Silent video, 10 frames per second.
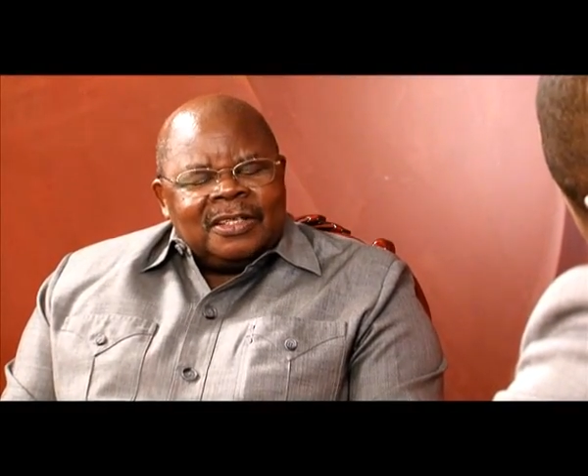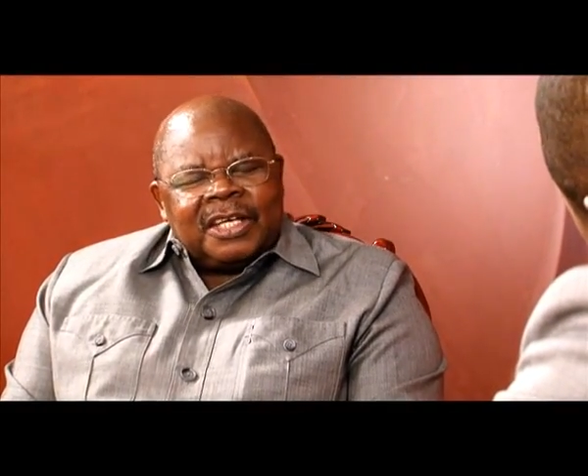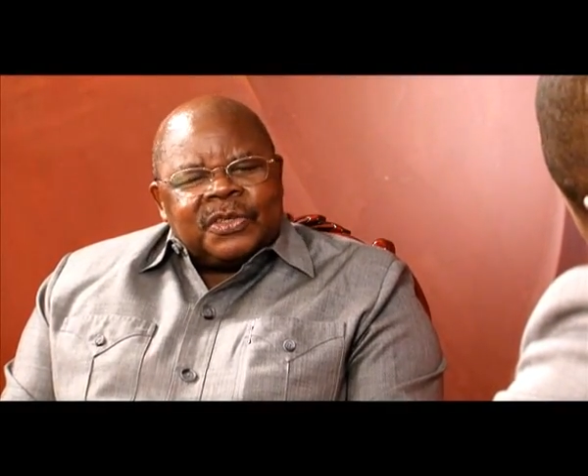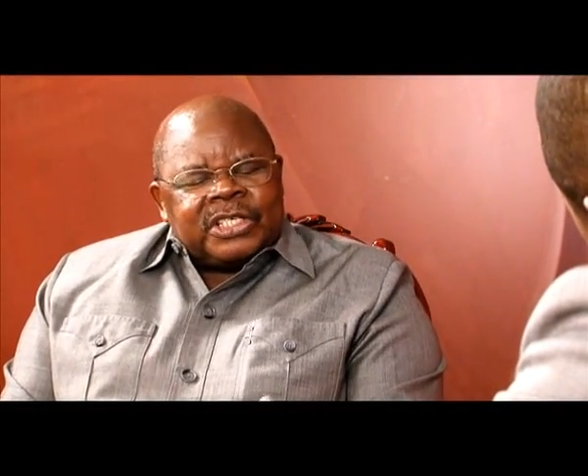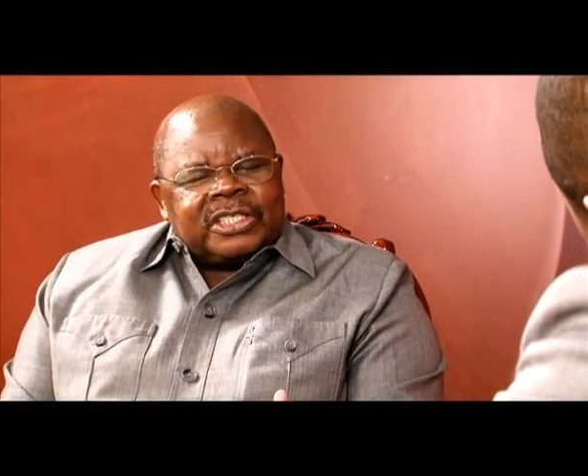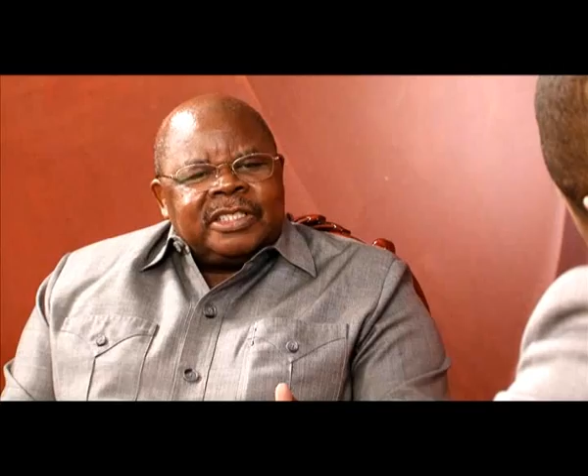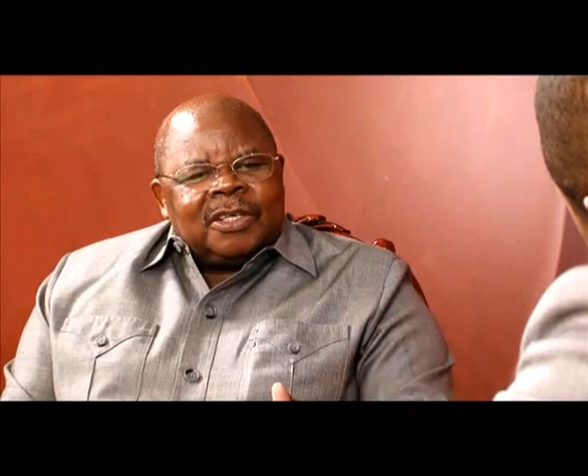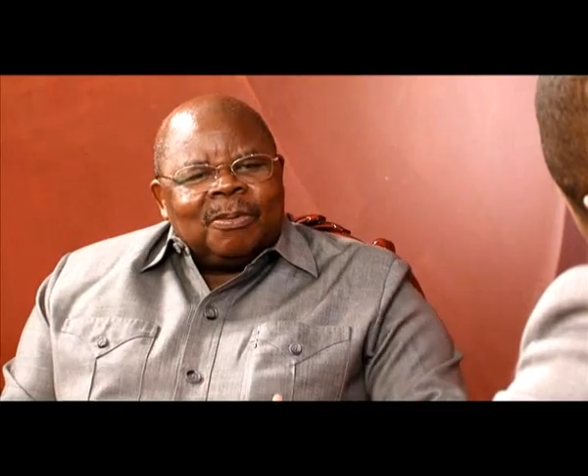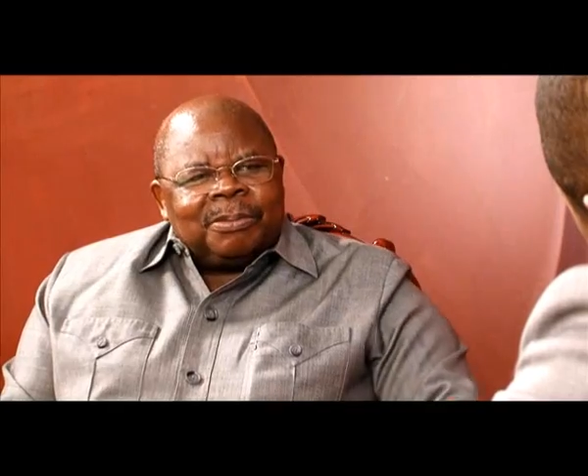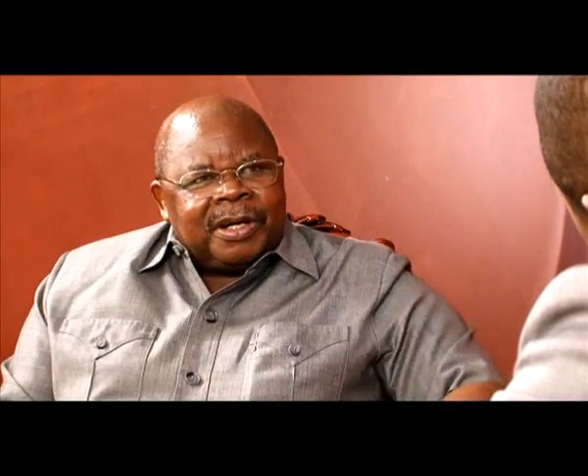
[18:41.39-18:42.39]
reached the
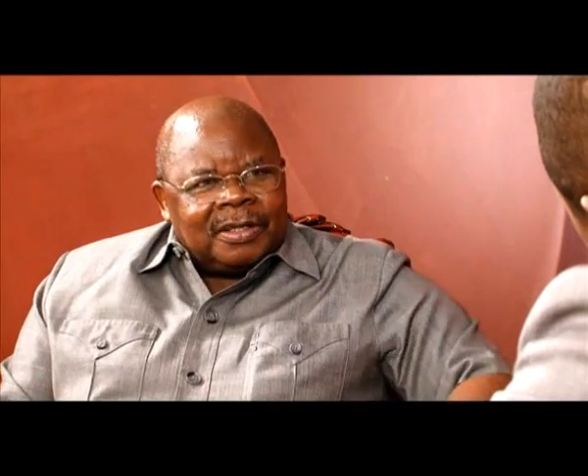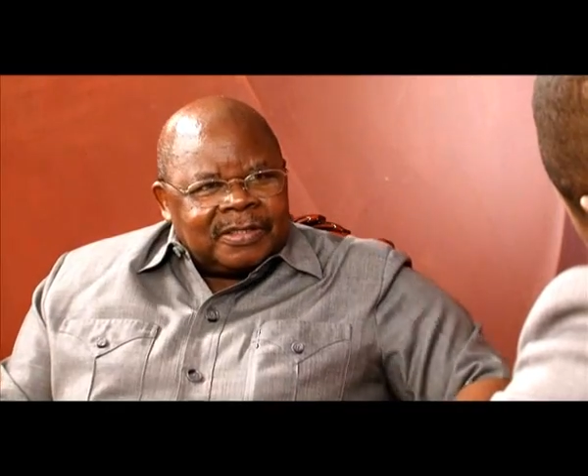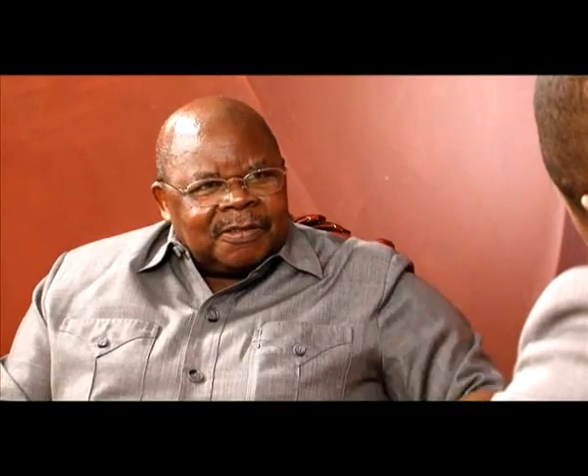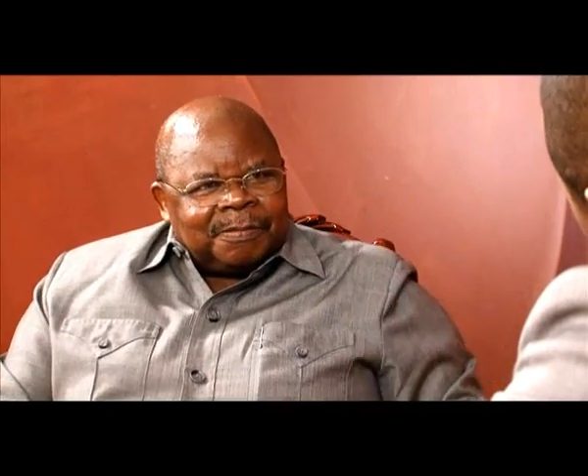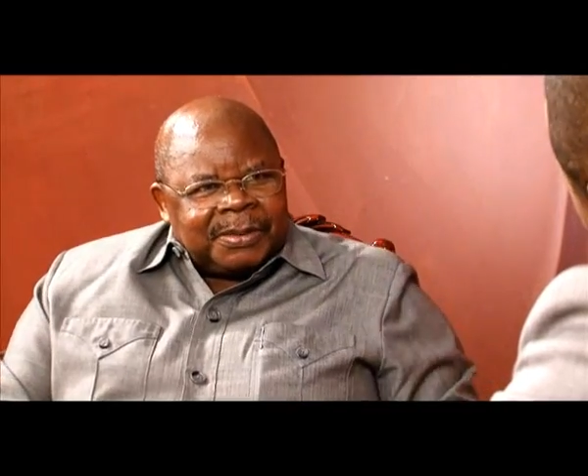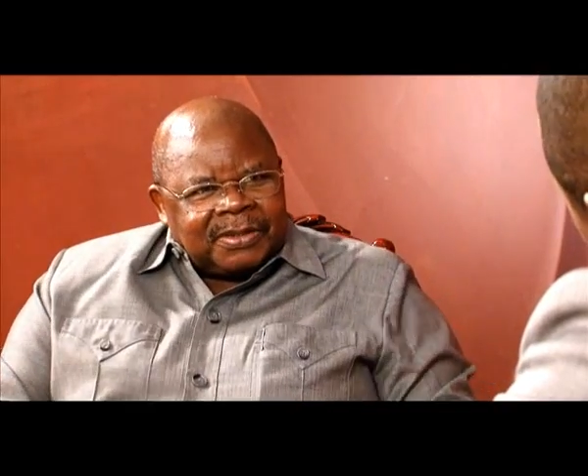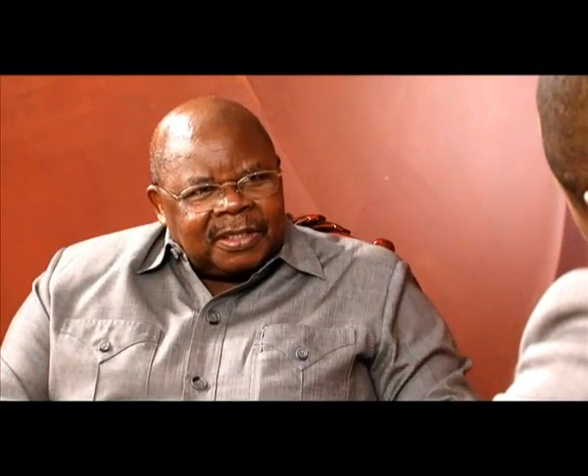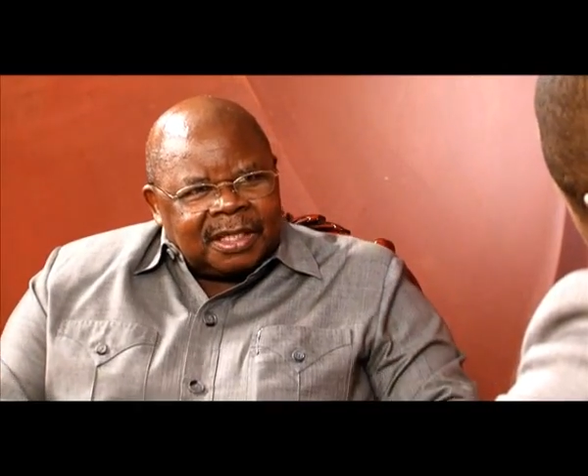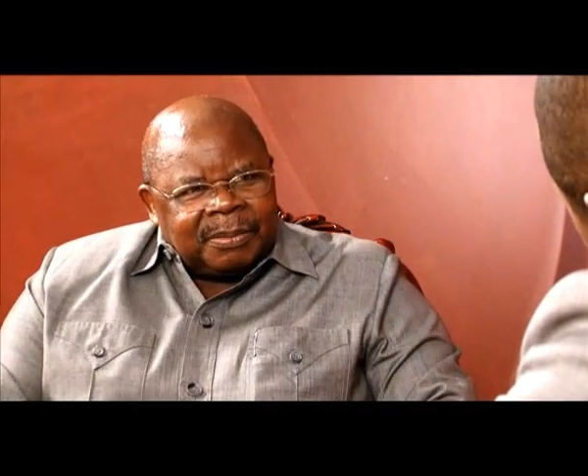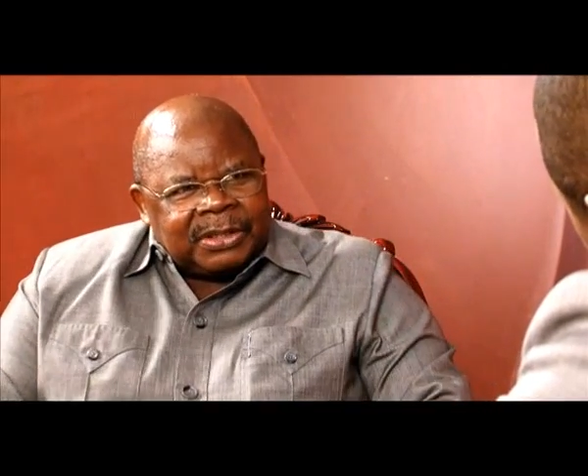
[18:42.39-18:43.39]
comprehensive peace
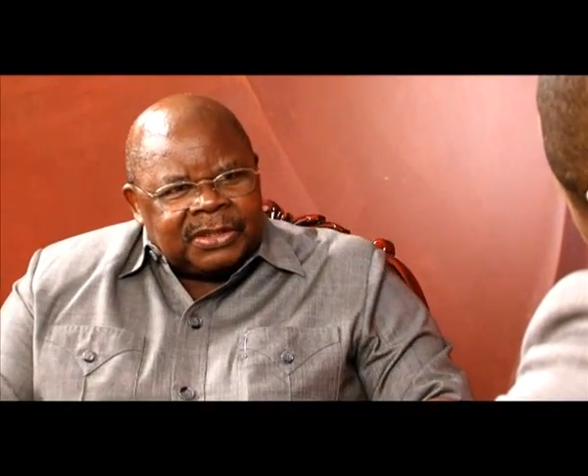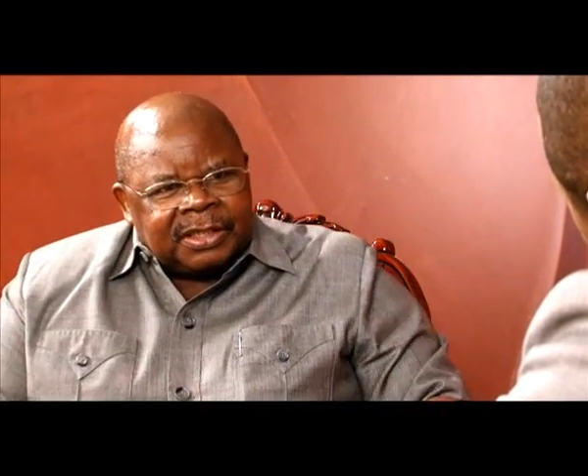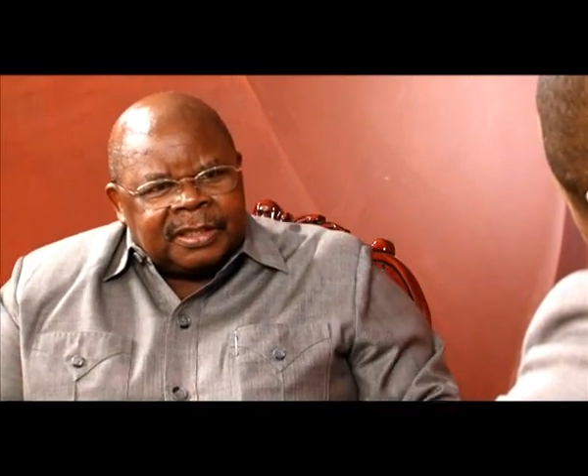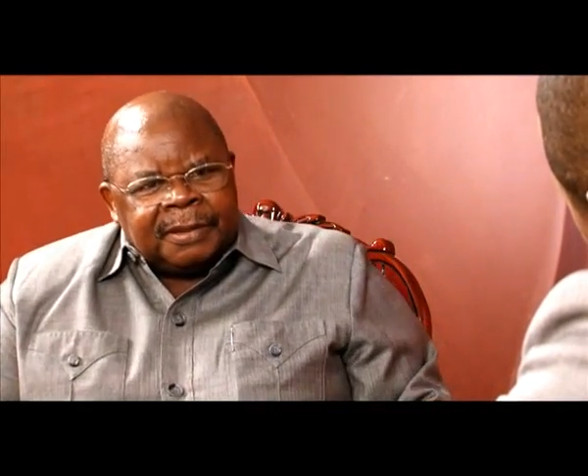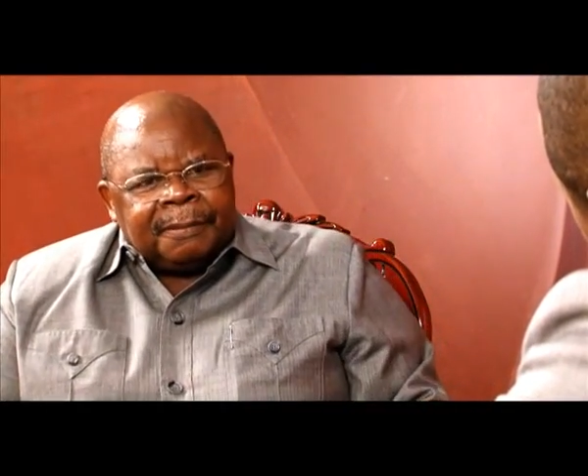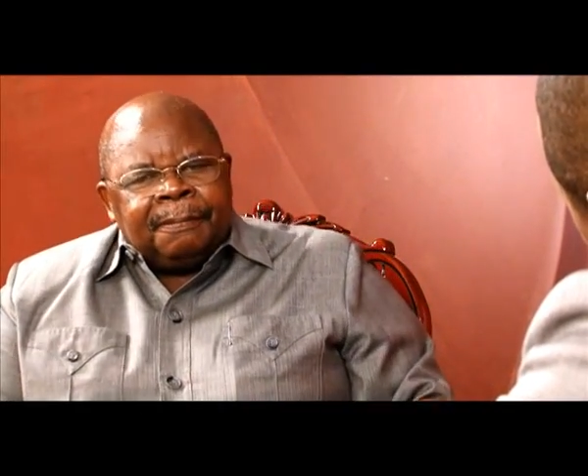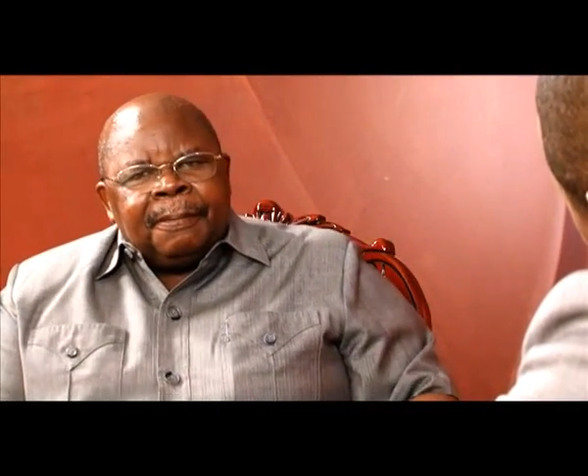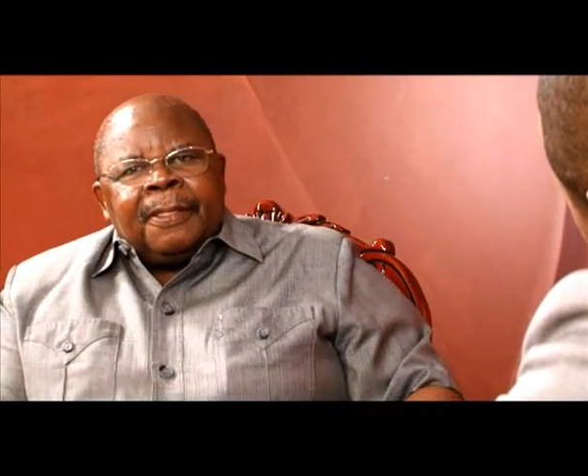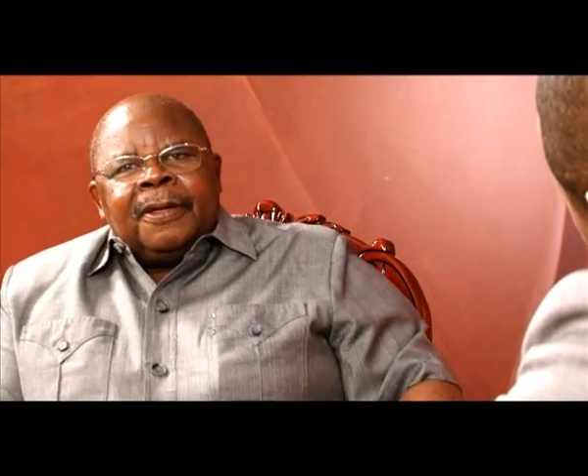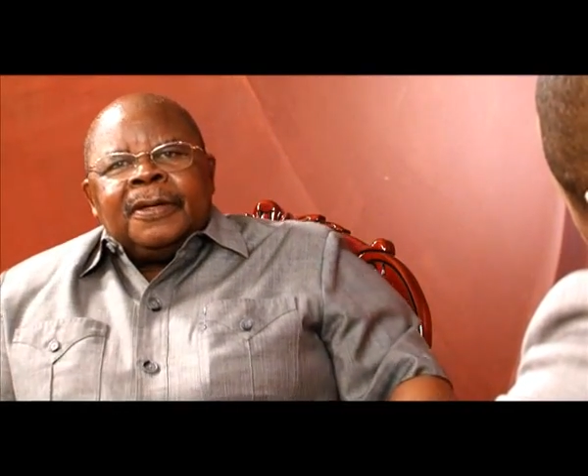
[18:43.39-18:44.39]
agreement
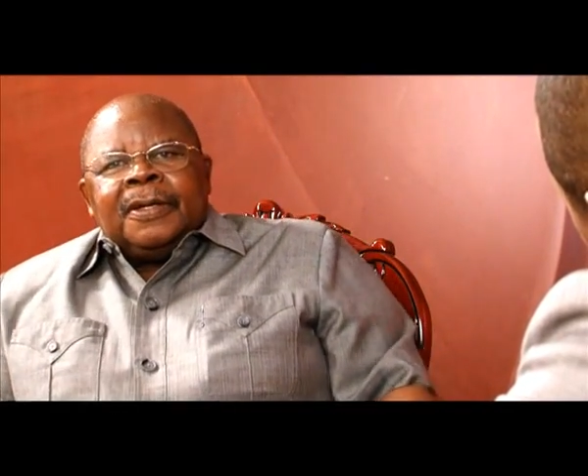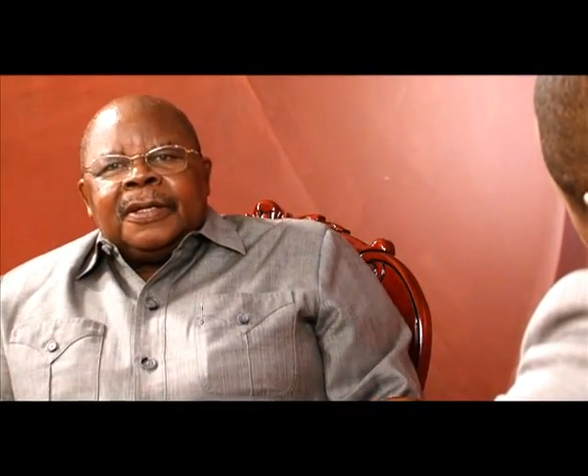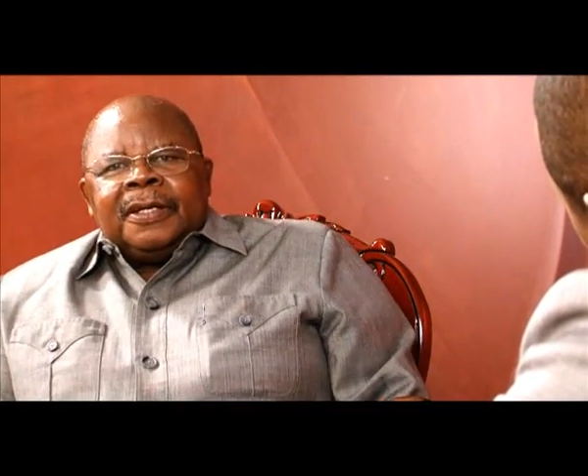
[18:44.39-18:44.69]
in